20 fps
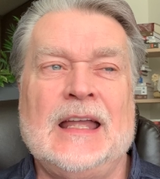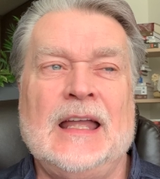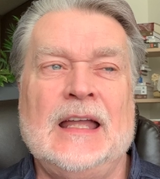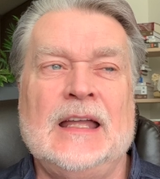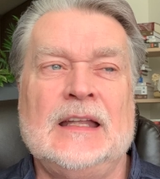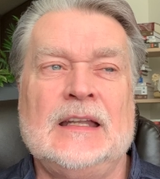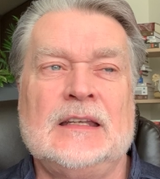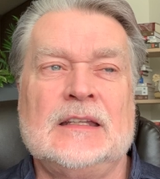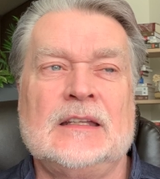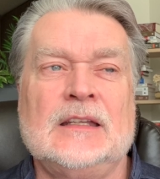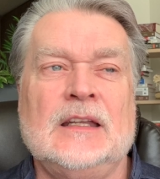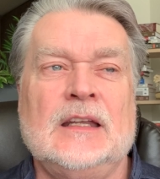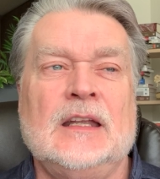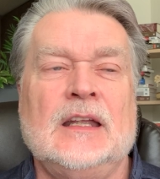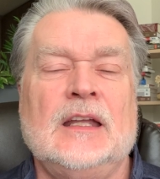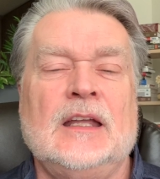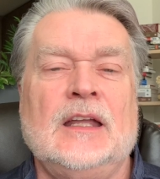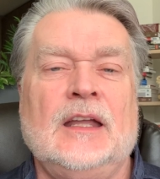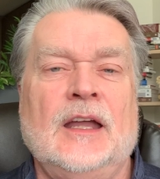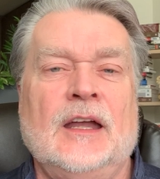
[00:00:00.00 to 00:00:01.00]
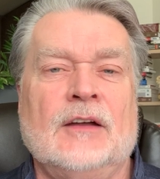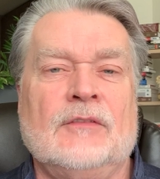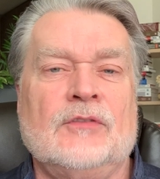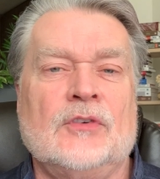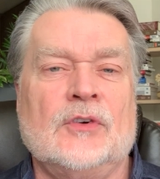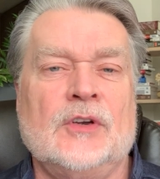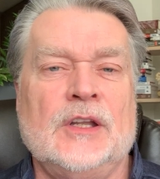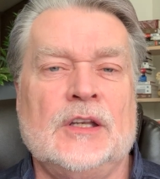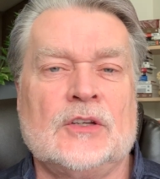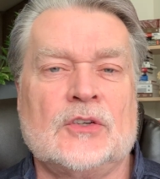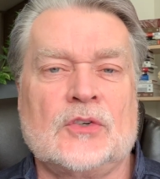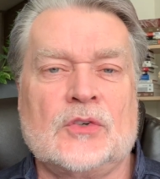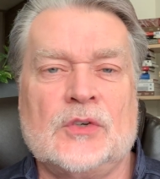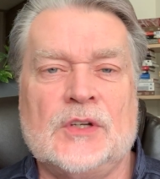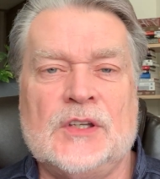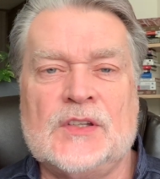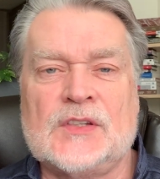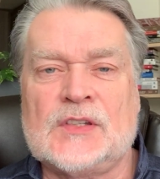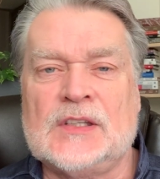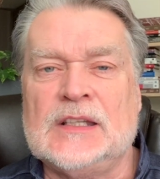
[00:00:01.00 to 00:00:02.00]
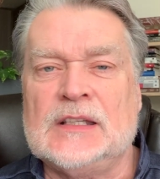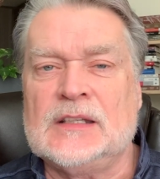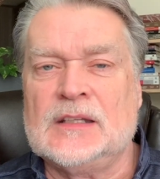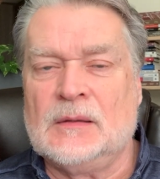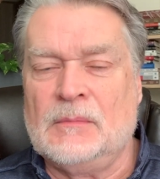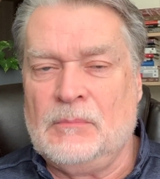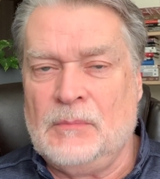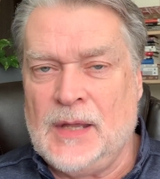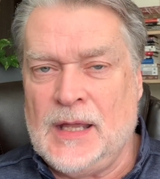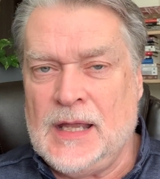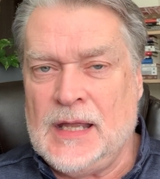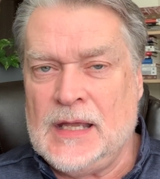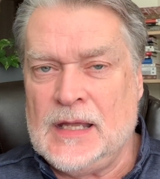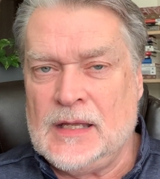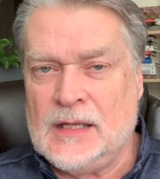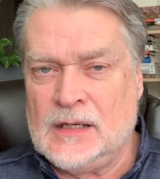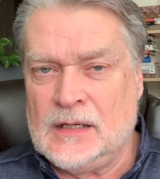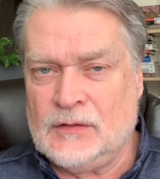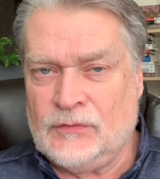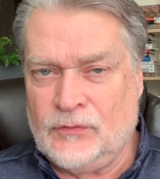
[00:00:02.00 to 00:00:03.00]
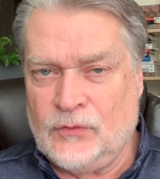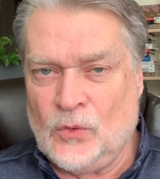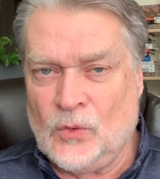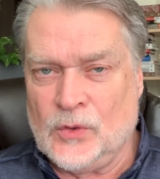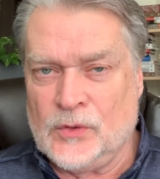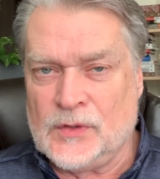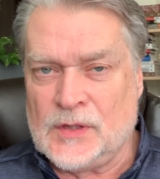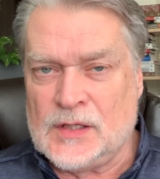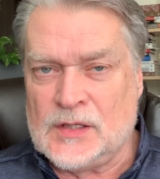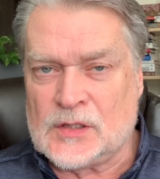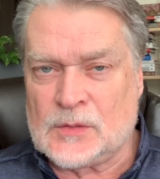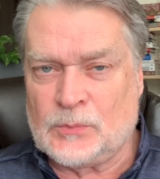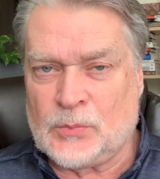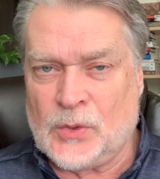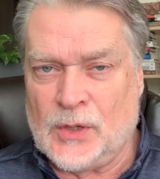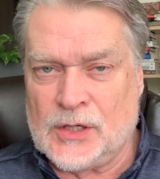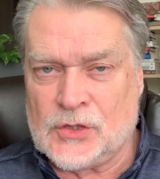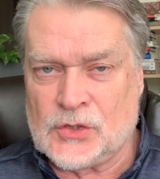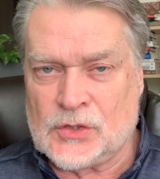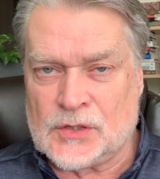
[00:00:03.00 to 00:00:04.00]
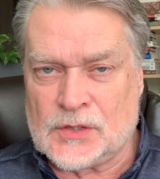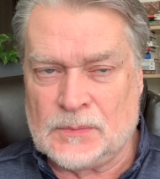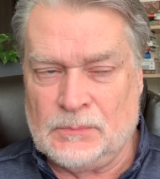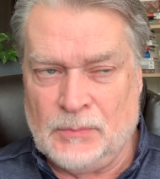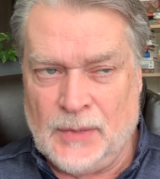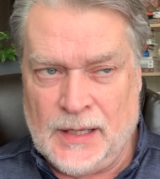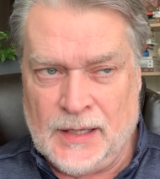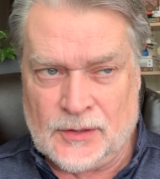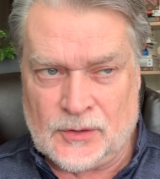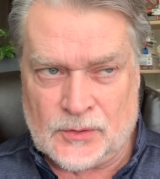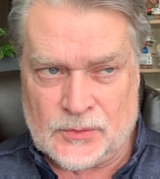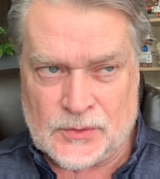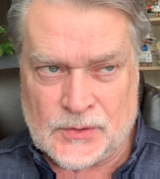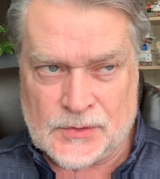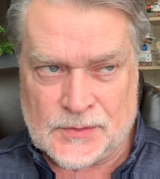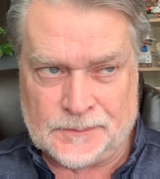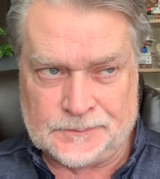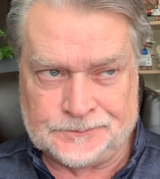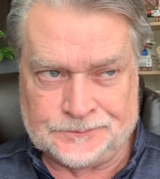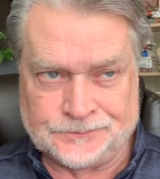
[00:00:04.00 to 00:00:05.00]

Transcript: and ever increasing demand for these precious metals.